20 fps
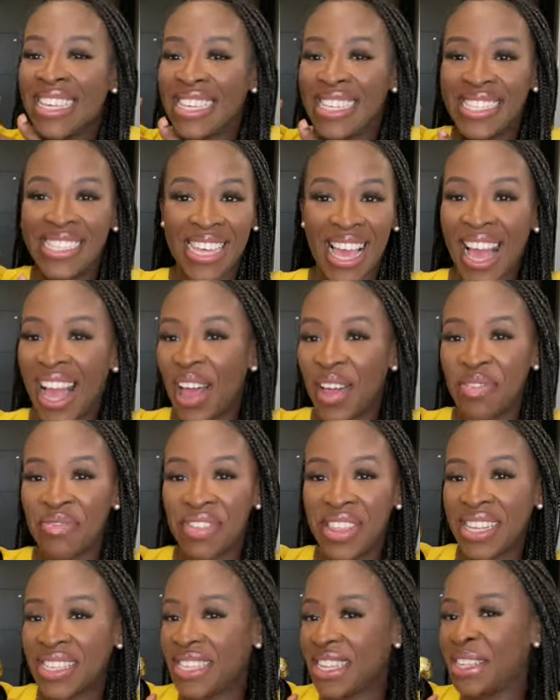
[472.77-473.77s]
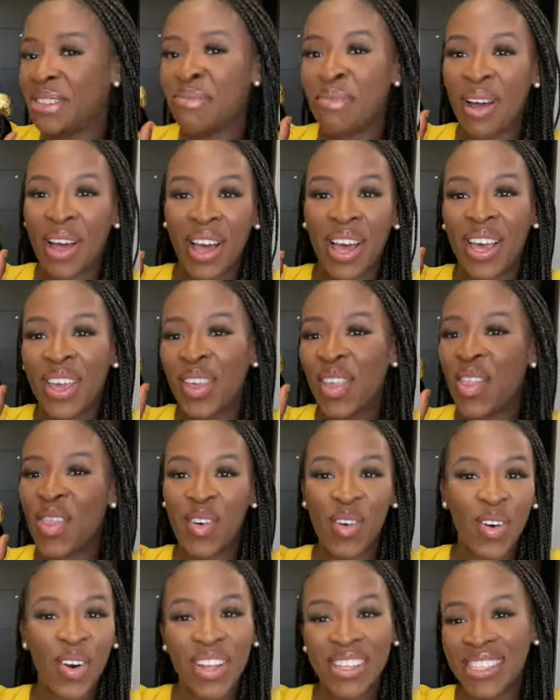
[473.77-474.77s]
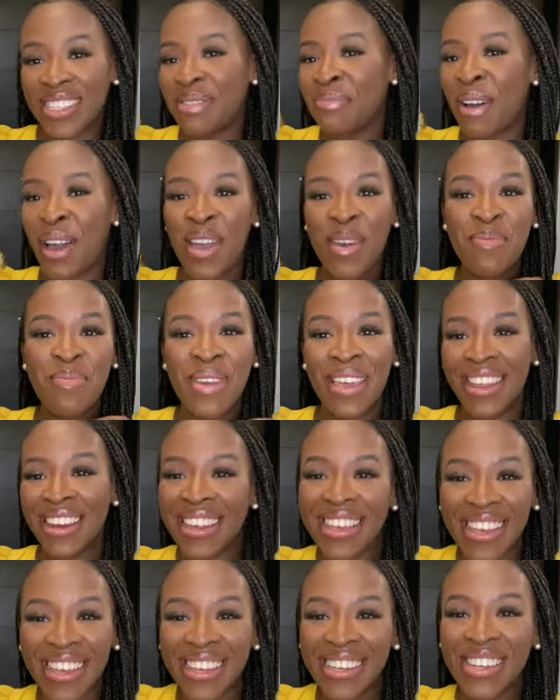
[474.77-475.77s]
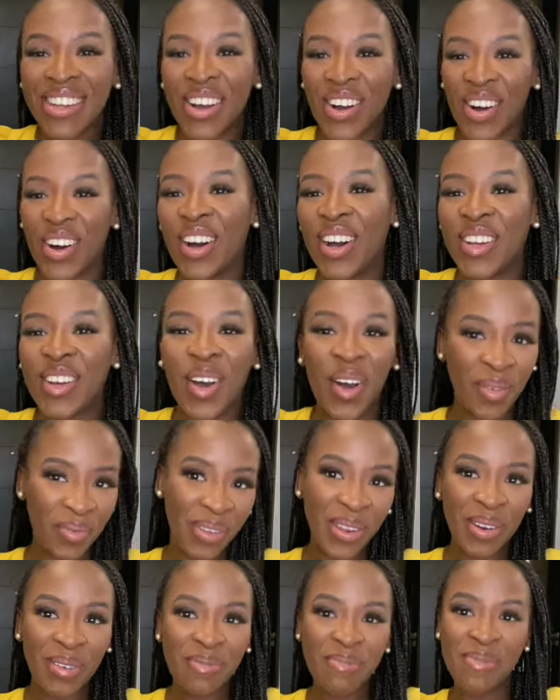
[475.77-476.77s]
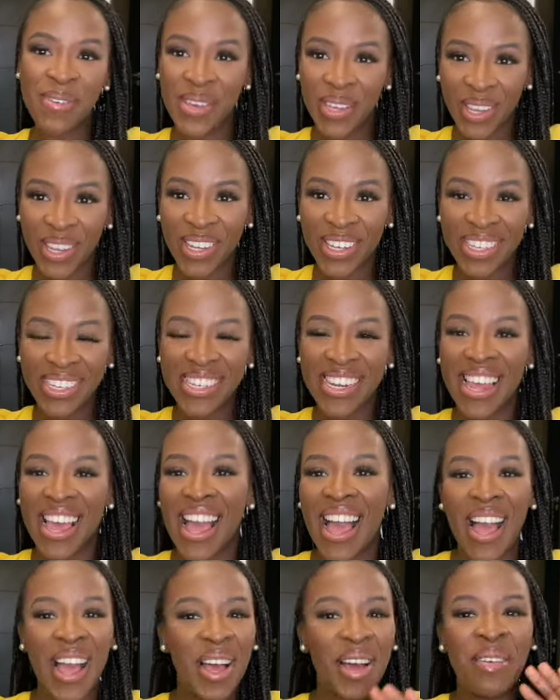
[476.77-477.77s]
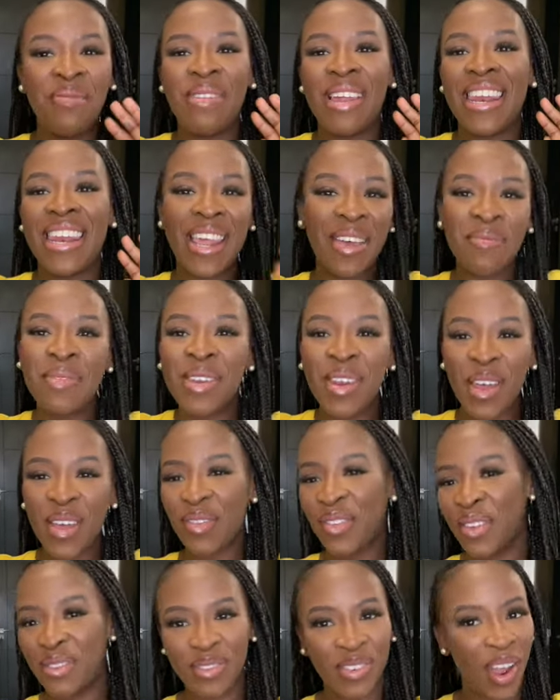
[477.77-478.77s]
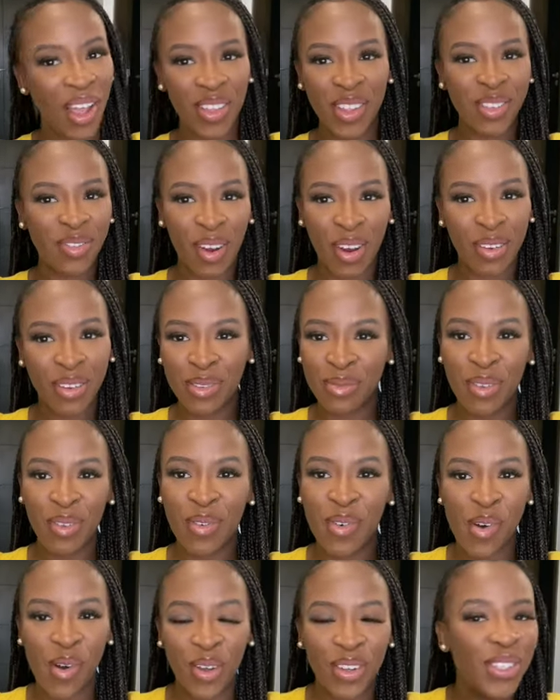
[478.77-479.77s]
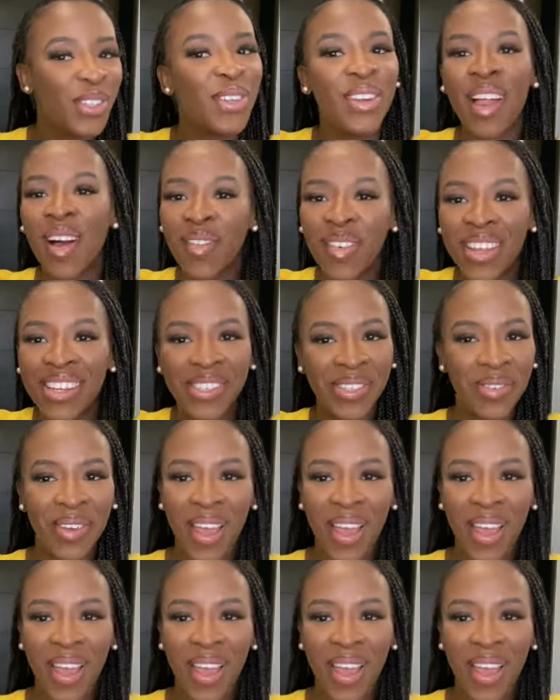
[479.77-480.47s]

yeah, this is my thought, this is my opinion on Opulent Mood. Let me know if you've tried this fragrance before. Do you love it? Do you